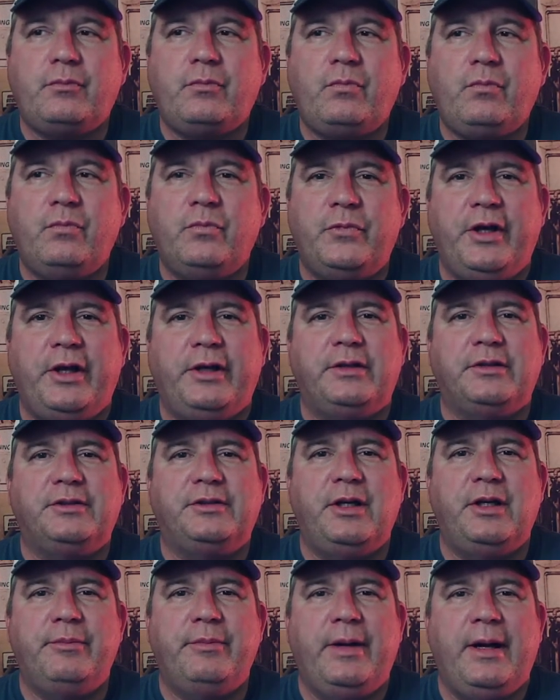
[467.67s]
take a
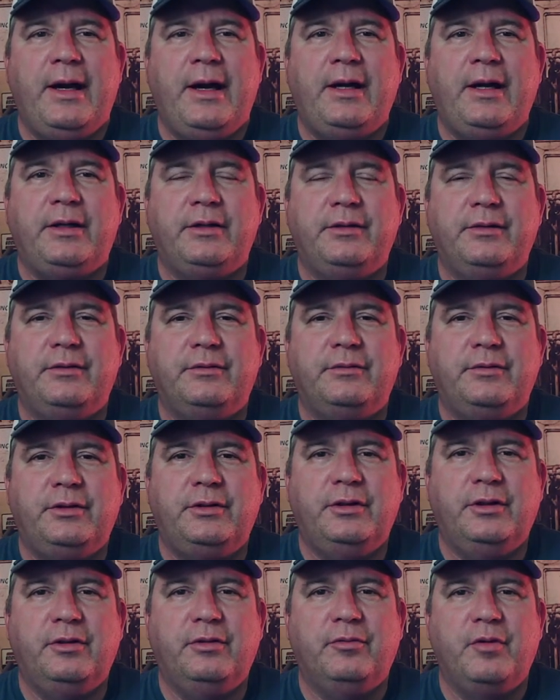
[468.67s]
step back and
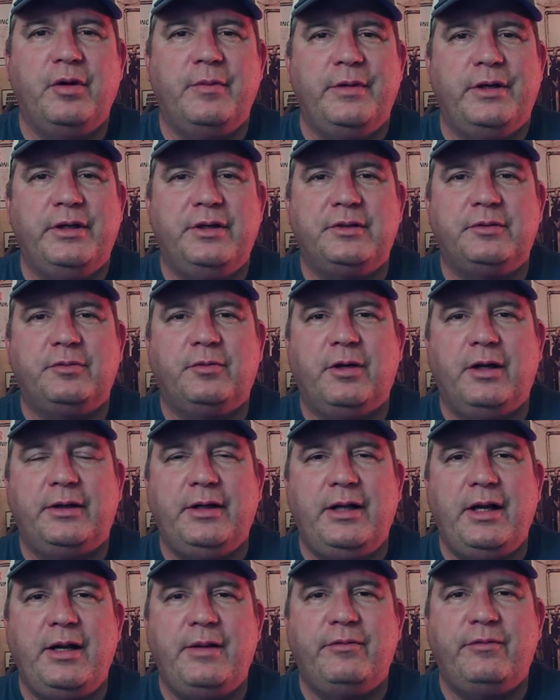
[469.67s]
reminisce where I
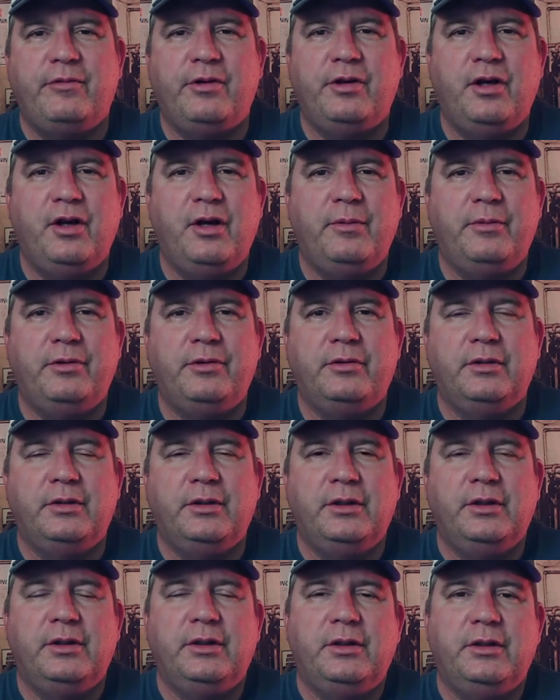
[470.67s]
came from and
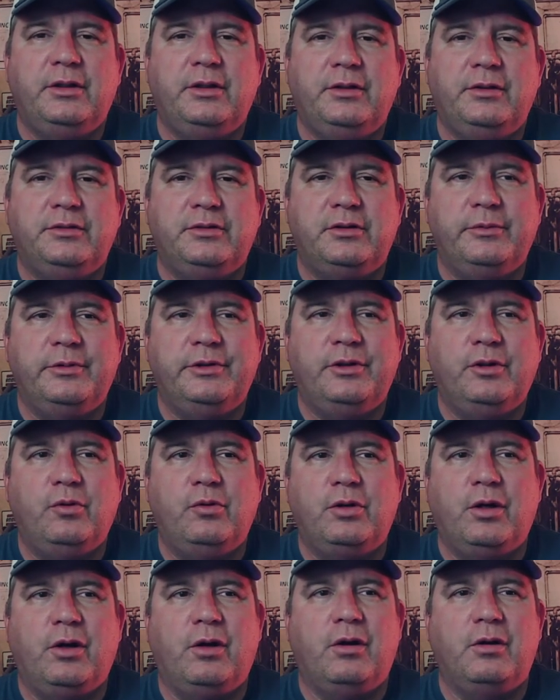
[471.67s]
some of the old
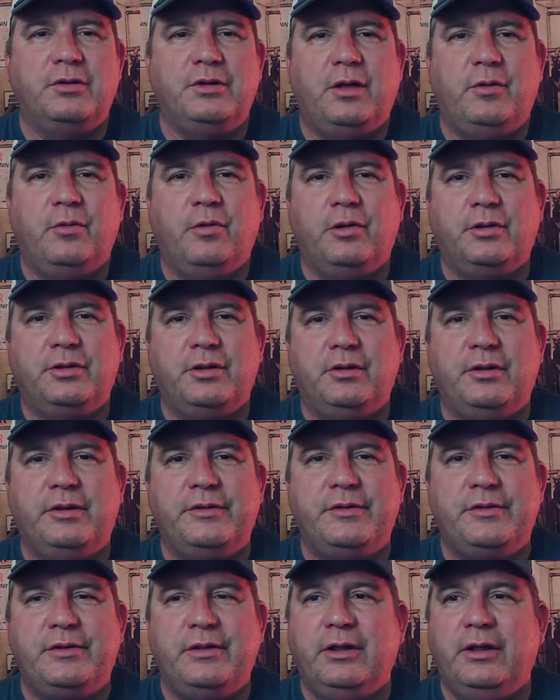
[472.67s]
cars I worked on and
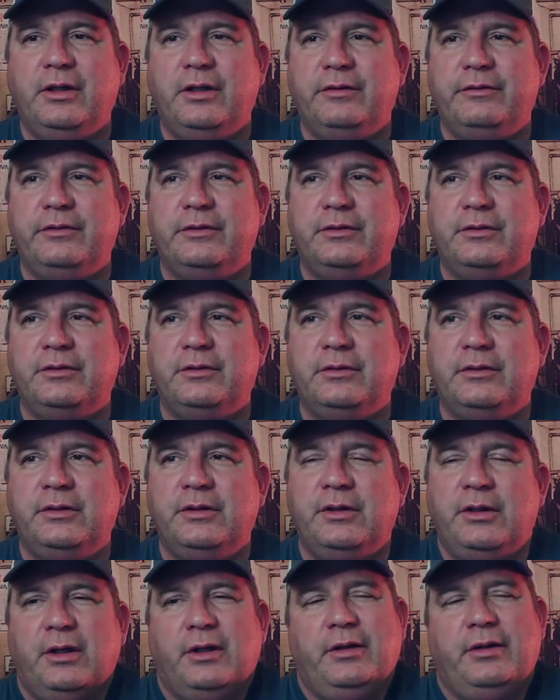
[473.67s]
stuff. And
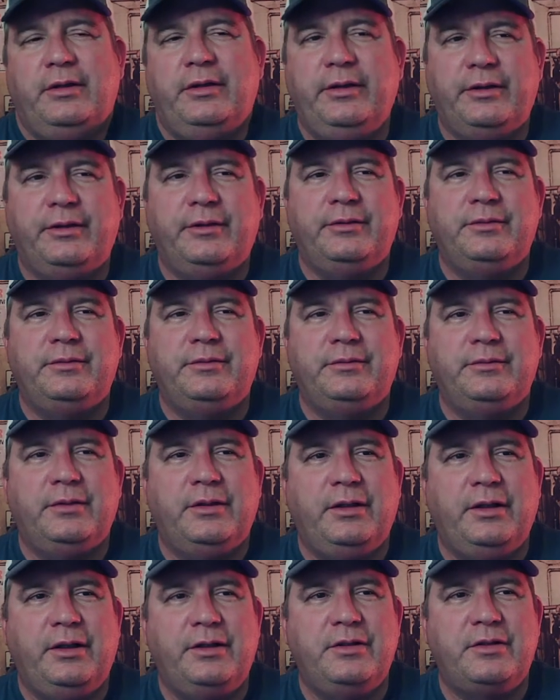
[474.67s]

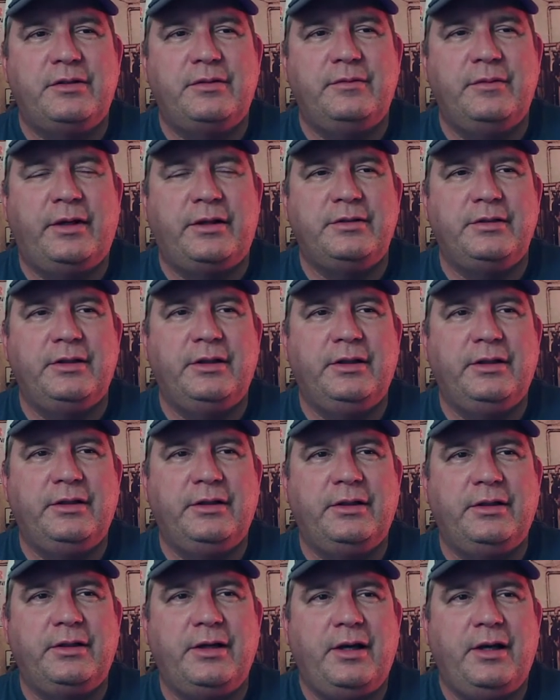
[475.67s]
it just, like I said, it
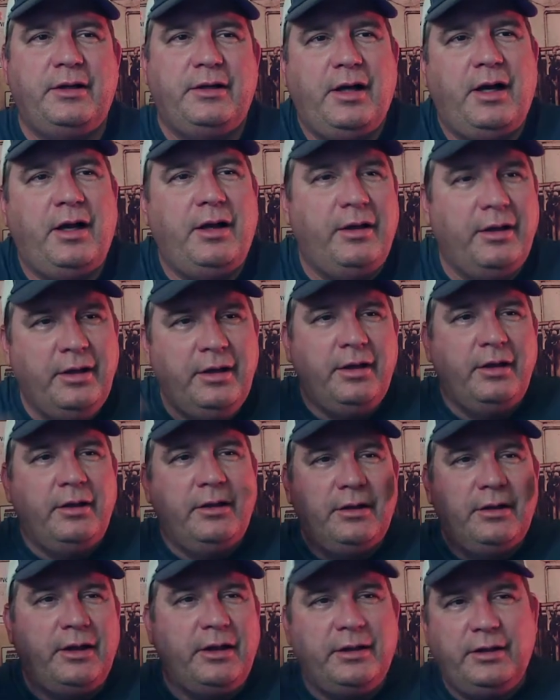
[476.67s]
kind of got
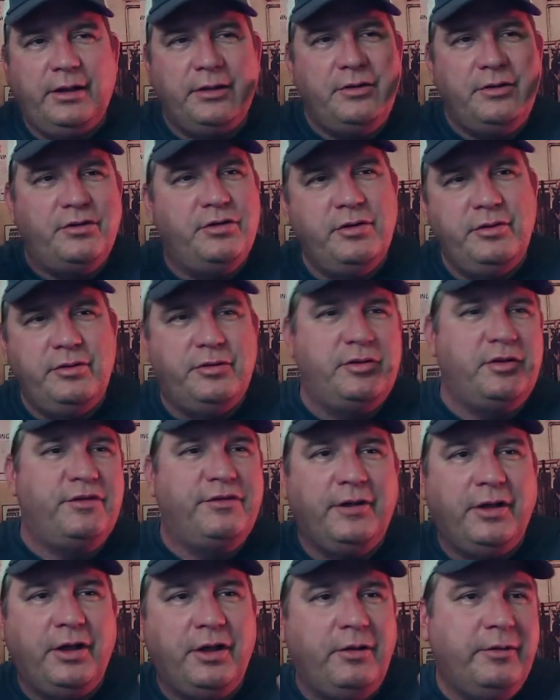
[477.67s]
the juices
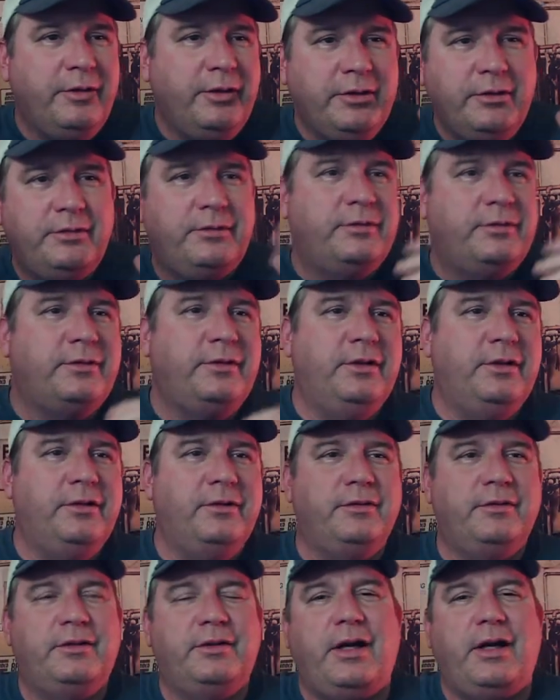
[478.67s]
flowing.
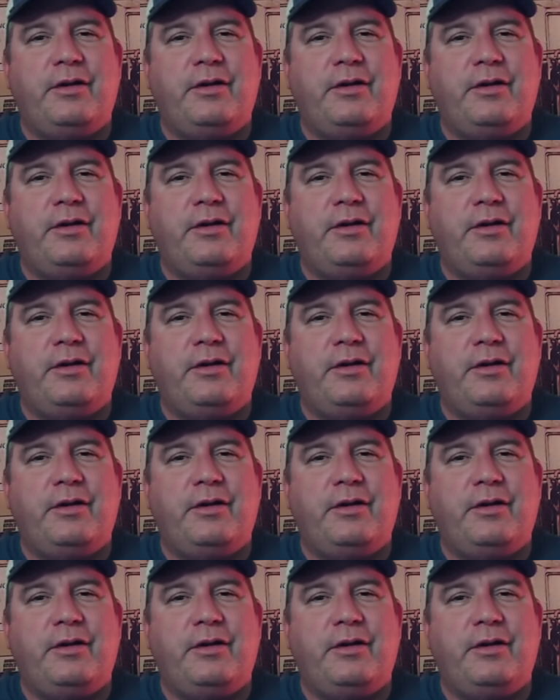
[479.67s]
Kind of